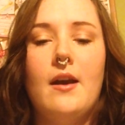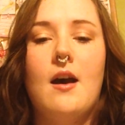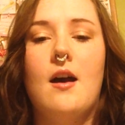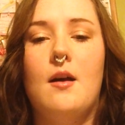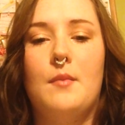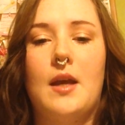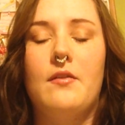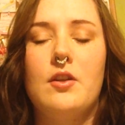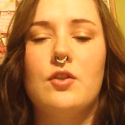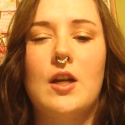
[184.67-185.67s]
I
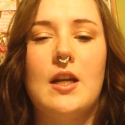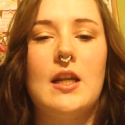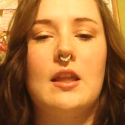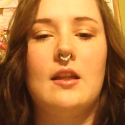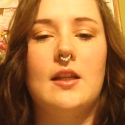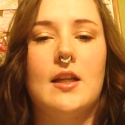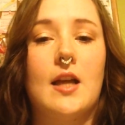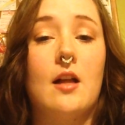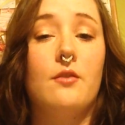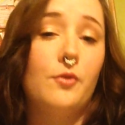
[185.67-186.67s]
haven't tried anything like a
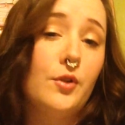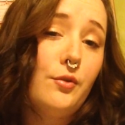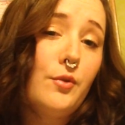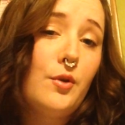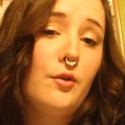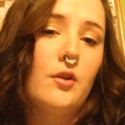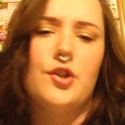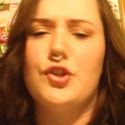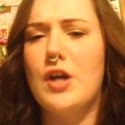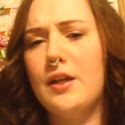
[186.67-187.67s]
California roll or
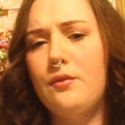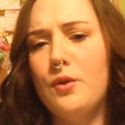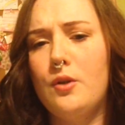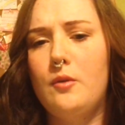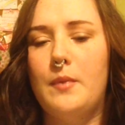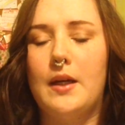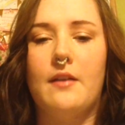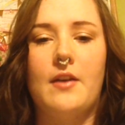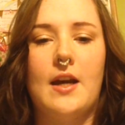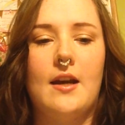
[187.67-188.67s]
a dragon roll, but
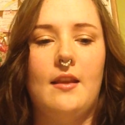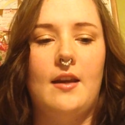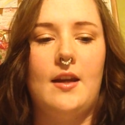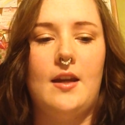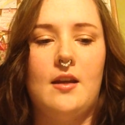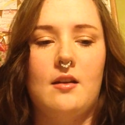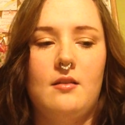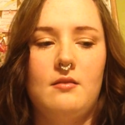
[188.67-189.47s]
I've had like